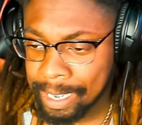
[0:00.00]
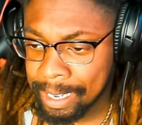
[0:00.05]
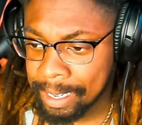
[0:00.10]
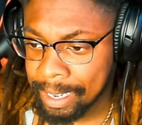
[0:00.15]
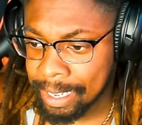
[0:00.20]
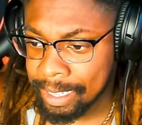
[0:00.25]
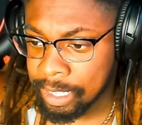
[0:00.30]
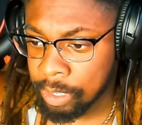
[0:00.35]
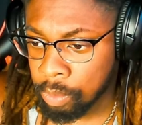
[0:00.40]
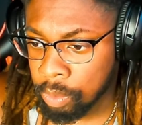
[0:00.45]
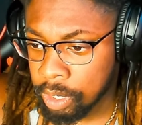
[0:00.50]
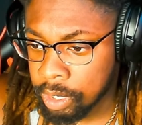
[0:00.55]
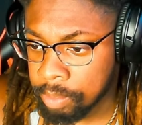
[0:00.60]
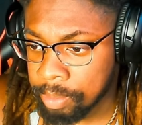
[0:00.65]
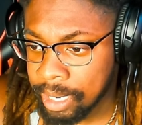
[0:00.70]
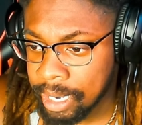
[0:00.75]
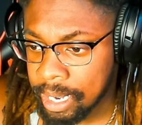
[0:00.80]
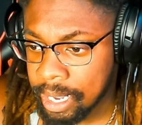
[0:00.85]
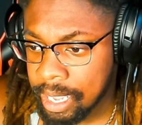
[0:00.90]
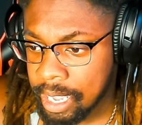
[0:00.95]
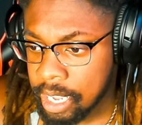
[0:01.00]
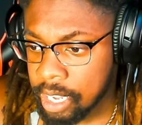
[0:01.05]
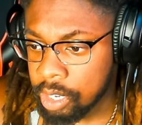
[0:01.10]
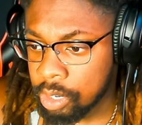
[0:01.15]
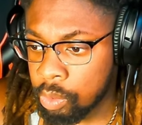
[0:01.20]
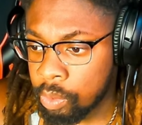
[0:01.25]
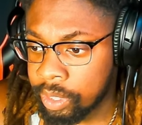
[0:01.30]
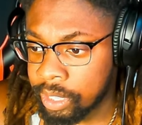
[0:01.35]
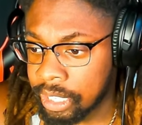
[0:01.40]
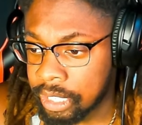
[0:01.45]
I think we're going to be
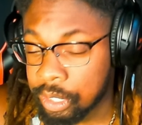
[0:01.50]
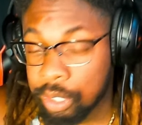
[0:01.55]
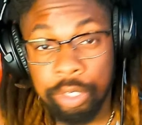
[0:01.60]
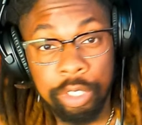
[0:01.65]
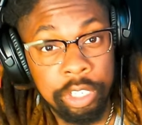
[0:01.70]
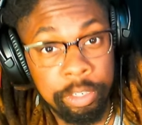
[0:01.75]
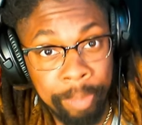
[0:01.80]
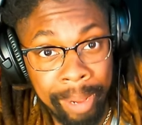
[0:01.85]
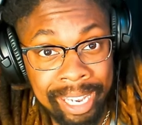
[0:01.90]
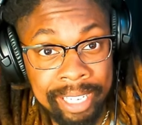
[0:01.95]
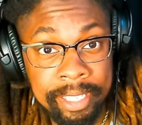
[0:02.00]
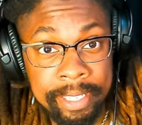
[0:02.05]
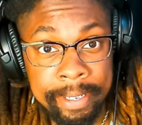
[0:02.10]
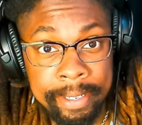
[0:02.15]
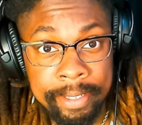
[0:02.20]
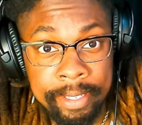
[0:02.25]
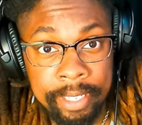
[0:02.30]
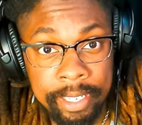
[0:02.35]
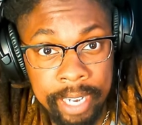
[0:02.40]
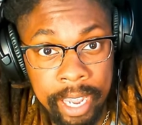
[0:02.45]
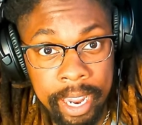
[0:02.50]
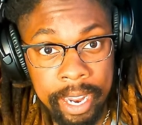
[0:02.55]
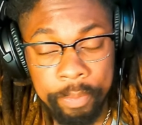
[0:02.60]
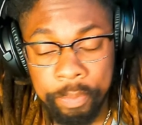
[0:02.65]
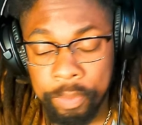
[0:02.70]
doing things a little spicy today.